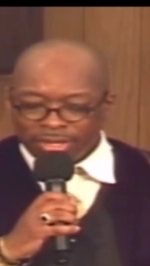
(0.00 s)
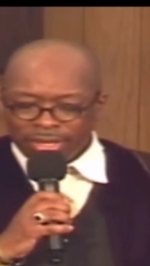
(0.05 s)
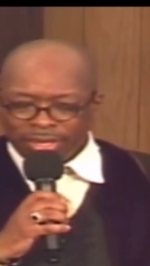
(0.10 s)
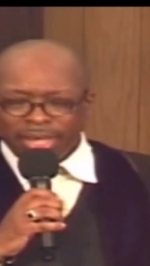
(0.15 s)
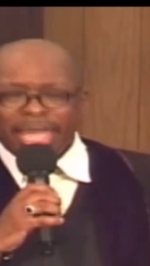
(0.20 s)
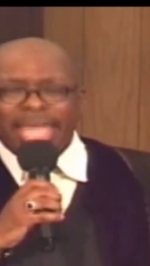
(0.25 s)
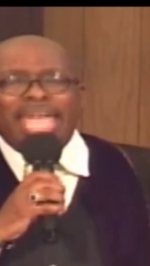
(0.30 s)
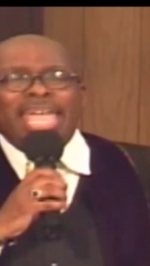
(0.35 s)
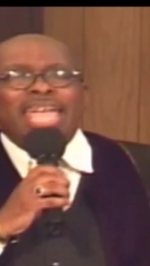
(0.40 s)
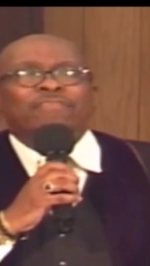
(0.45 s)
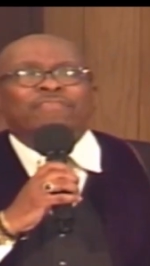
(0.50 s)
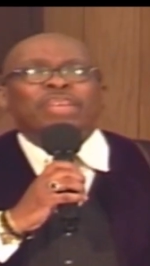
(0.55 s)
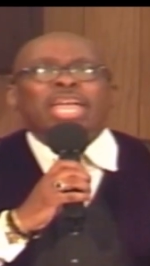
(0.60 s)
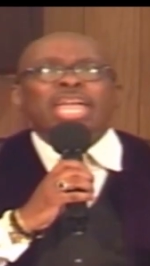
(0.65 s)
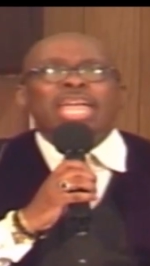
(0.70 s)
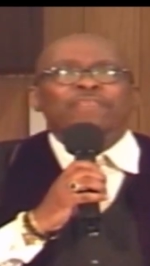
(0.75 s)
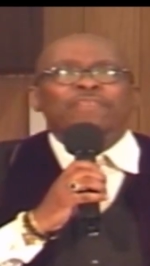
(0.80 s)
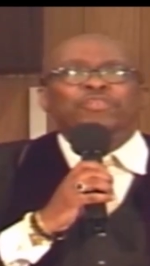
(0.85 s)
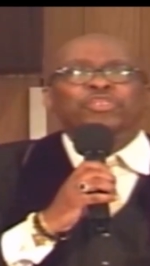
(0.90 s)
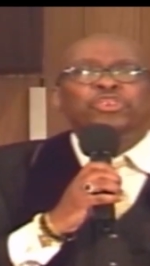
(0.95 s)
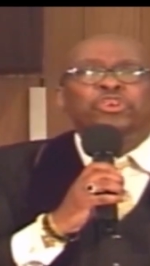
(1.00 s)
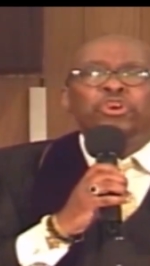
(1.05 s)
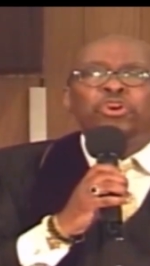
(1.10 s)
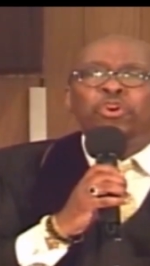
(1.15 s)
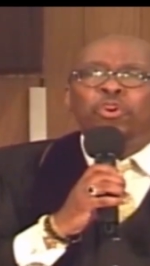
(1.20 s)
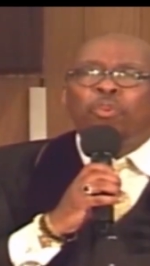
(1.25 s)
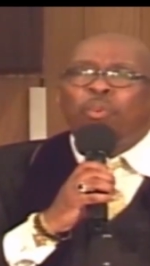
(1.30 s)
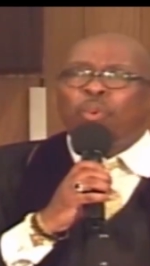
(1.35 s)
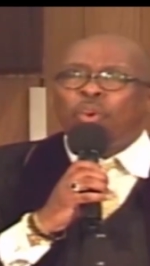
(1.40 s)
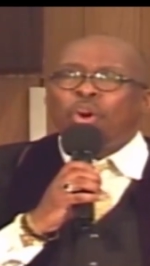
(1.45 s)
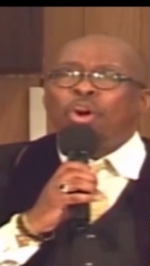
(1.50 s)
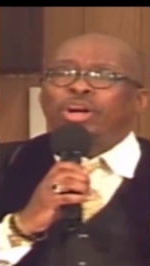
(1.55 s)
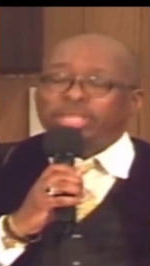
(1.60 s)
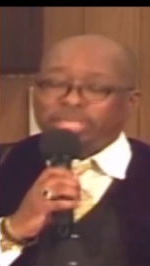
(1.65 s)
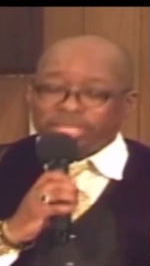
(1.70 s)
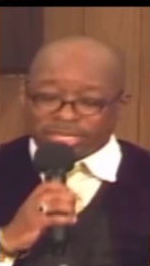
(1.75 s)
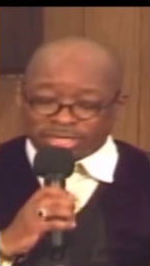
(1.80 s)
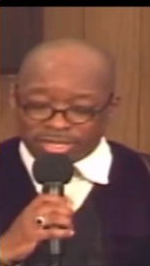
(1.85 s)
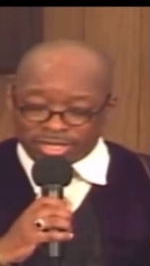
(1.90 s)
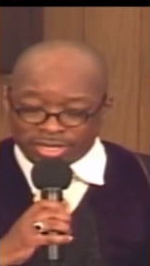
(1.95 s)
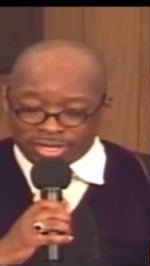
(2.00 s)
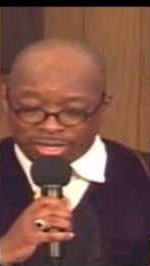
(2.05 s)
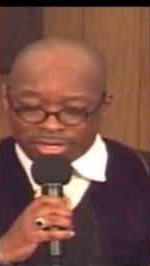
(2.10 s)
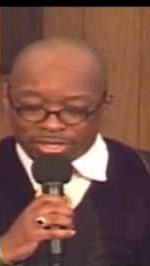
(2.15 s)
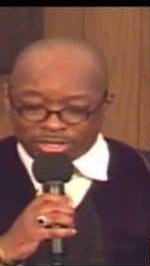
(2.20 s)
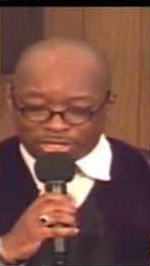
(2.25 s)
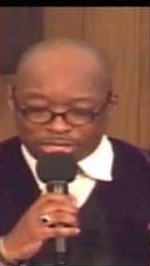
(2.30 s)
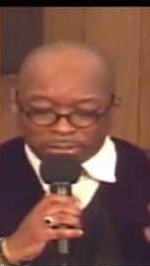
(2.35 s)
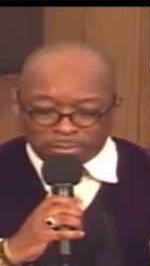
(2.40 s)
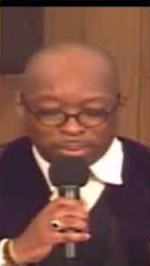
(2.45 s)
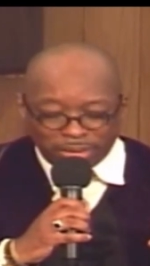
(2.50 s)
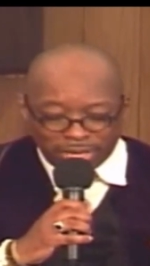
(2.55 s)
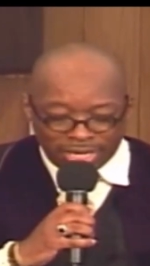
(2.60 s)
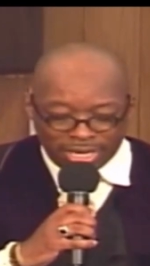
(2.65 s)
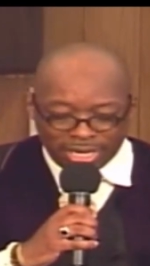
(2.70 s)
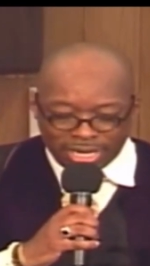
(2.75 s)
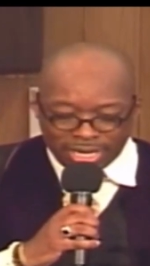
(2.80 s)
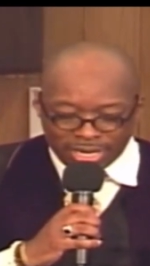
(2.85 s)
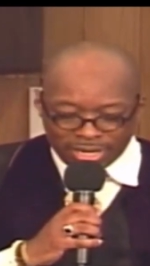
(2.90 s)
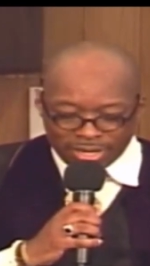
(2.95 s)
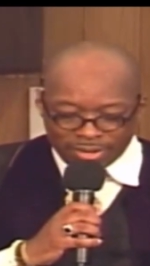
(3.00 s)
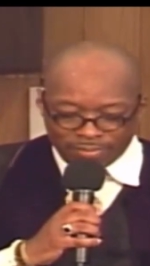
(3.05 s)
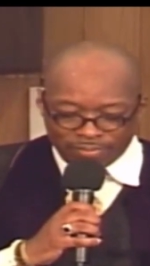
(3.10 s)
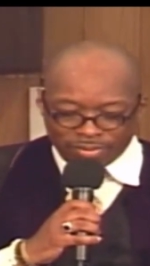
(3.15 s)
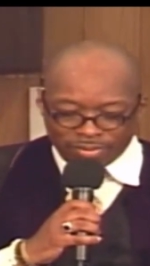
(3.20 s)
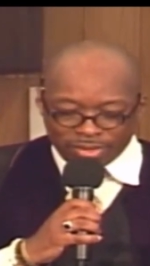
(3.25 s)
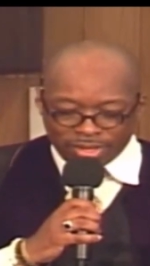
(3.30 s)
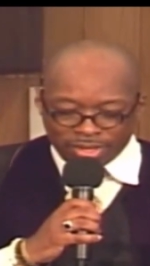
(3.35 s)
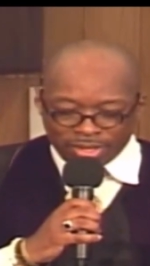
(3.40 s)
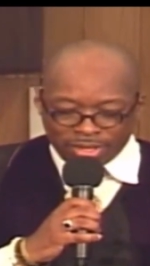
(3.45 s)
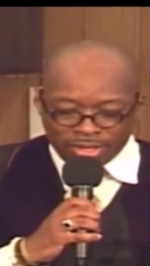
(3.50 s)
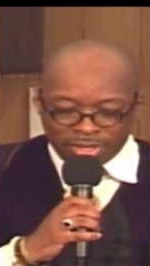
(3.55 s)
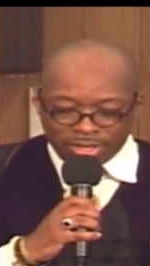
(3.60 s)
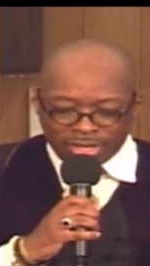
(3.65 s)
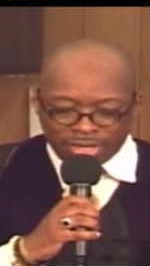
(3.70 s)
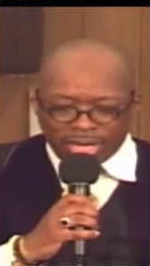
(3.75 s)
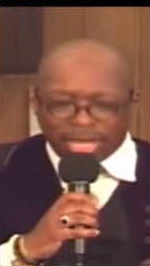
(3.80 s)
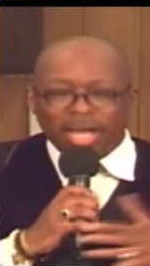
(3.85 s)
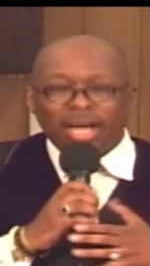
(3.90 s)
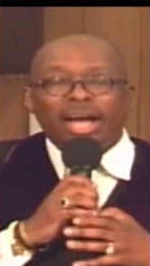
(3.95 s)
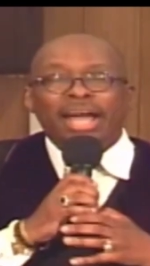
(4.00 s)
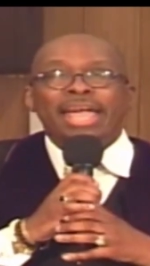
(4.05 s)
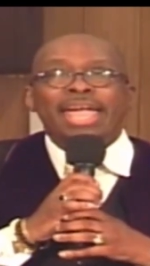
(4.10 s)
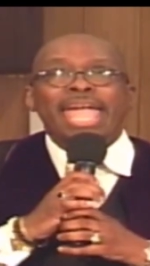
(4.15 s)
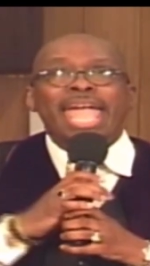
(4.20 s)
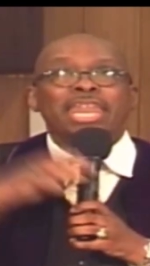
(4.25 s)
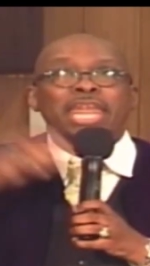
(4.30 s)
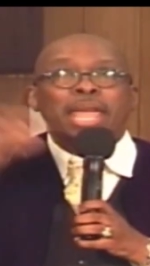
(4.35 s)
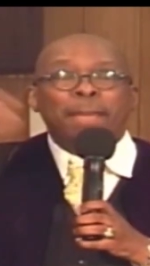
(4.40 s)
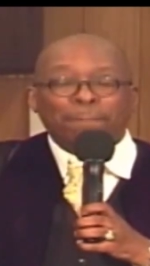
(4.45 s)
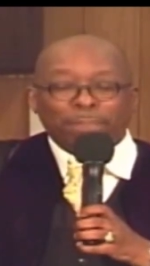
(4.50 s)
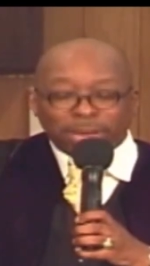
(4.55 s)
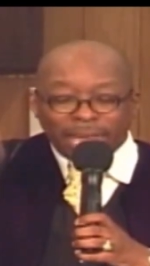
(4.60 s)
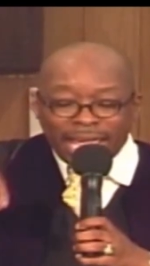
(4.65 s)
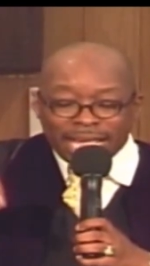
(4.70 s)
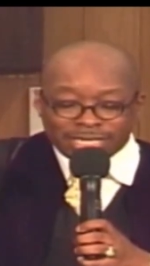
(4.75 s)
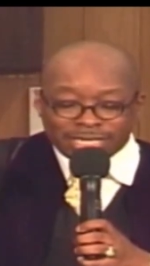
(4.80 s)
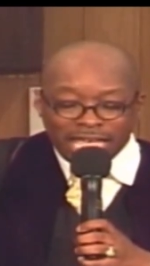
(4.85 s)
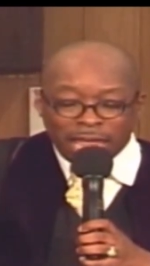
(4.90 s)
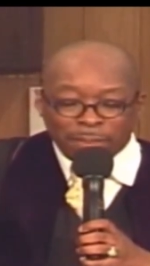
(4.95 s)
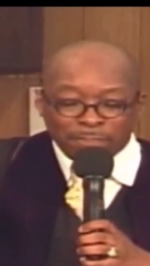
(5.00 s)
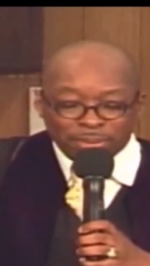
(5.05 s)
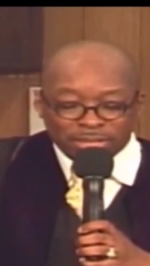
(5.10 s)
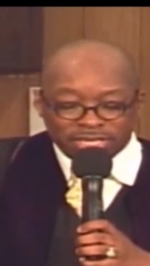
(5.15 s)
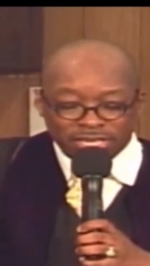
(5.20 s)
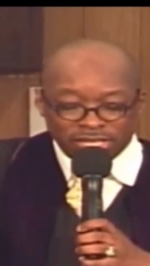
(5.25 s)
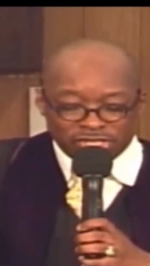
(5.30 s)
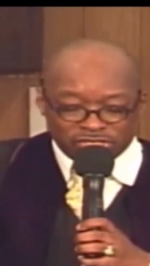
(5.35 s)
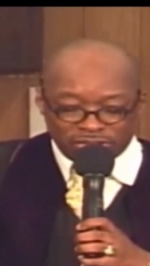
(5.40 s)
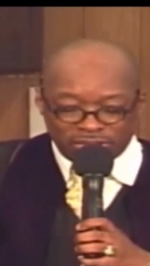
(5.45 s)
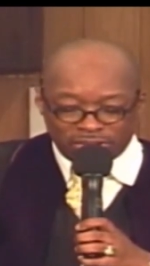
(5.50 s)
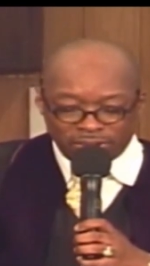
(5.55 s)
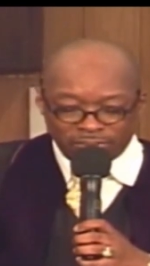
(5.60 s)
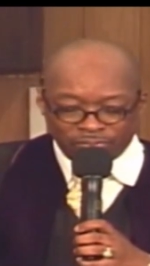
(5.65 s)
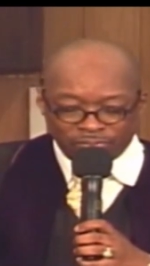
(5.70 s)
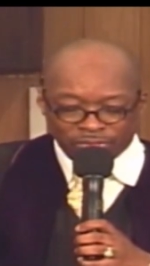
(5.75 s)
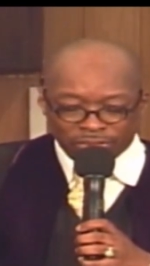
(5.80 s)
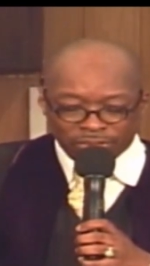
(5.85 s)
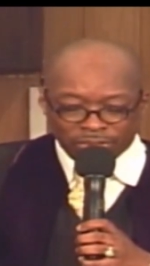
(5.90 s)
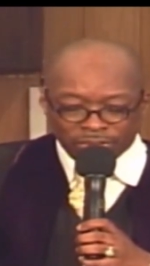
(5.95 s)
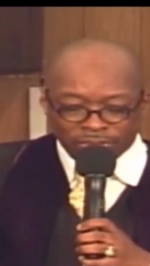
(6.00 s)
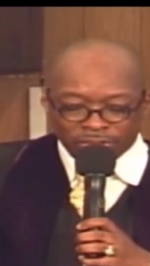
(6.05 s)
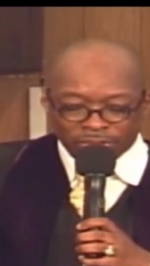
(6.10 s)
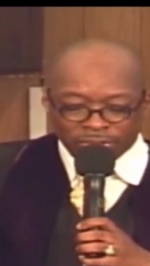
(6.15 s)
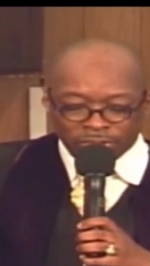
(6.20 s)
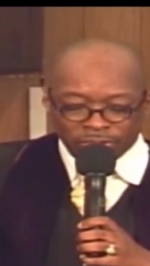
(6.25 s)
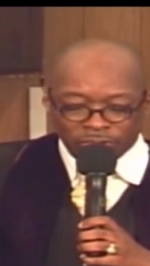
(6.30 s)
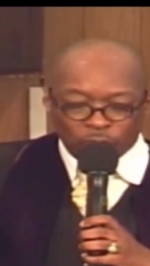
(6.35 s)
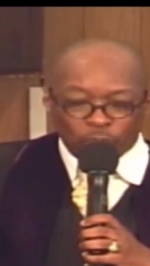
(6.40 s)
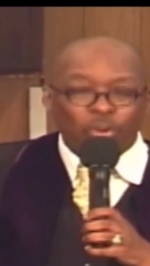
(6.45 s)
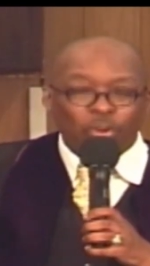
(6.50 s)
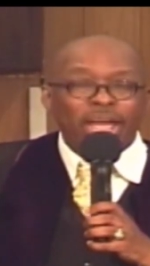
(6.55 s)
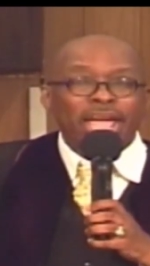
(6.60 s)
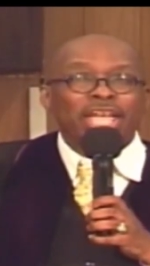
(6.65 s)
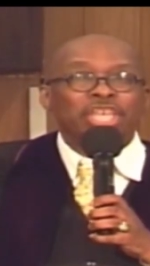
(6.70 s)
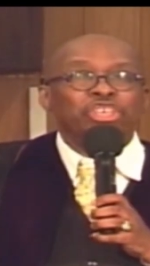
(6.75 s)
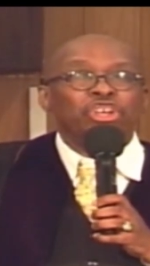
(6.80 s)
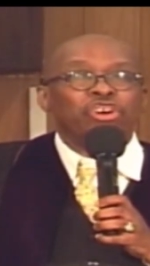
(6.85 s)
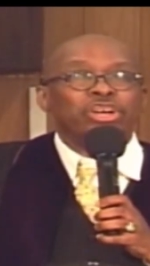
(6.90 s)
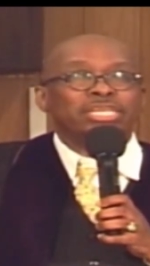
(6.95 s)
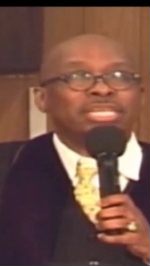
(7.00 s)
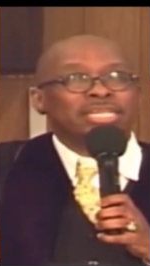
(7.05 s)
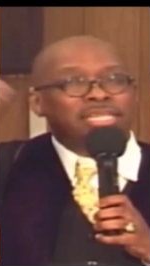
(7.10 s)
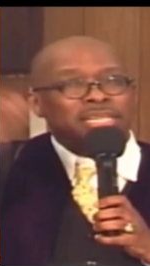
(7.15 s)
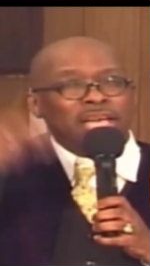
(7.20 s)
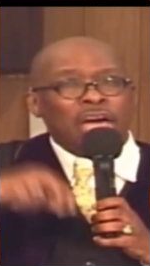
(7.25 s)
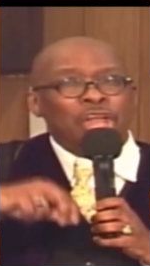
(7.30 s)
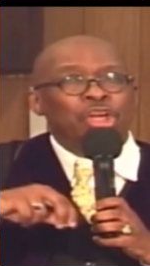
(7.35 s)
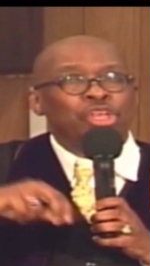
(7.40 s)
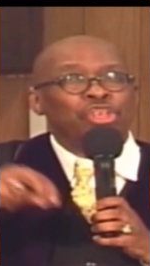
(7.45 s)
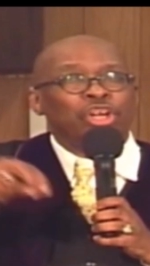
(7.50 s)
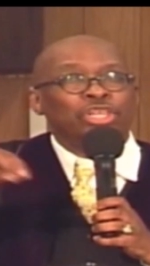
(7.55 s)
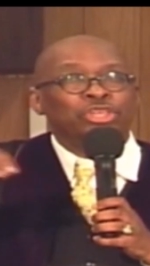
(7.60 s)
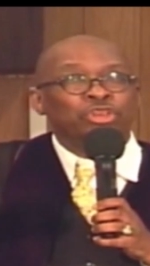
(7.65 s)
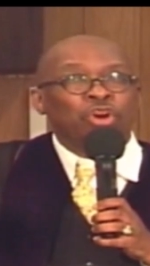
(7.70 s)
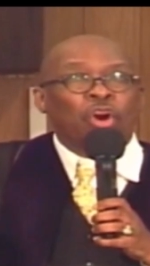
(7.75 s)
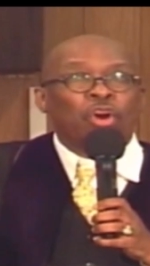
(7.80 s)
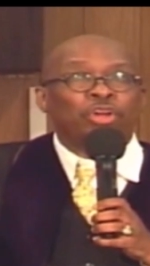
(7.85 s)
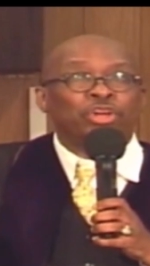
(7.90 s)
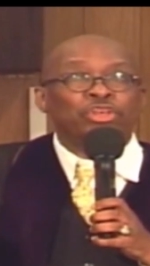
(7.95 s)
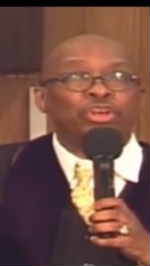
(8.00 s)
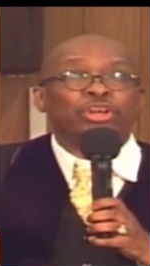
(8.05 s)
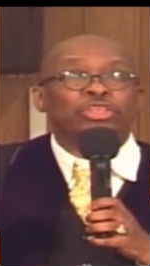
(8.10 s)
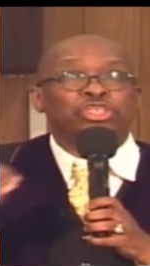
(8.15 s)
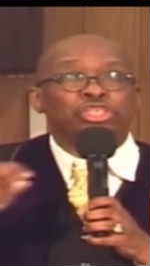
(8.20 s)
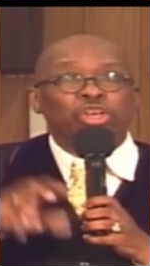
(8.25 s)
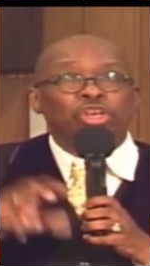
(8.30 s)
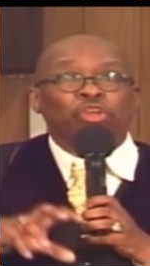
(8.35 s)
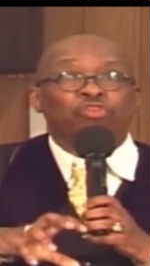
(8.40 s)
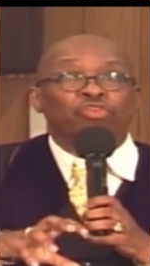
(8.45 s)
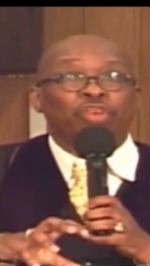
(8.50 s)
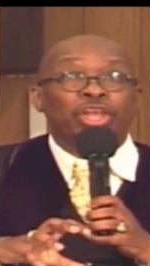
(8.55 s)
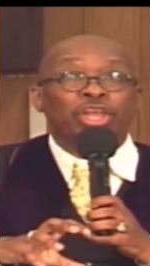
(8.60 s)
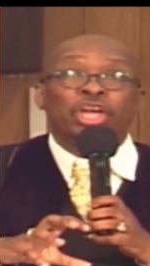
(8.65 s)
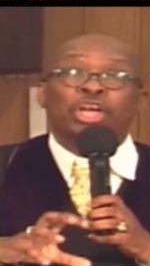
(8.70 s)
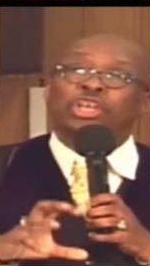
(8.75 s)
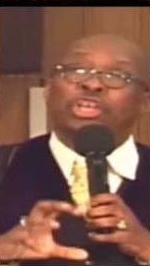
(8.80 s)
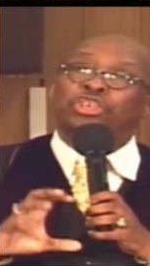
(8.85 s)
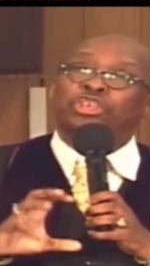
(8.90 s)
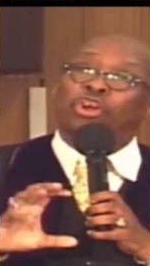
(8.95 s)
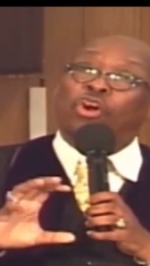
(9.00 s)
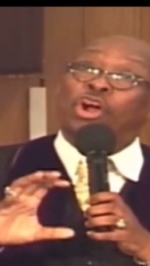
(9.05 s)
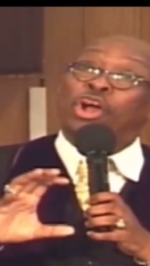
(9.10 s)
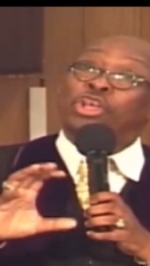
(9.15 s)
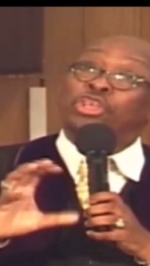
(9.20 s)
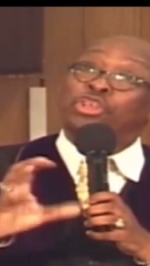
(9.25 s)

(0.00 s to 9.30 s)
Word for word: If, if you want to be uh, in a place and position where your son or your daughter, your children, your, your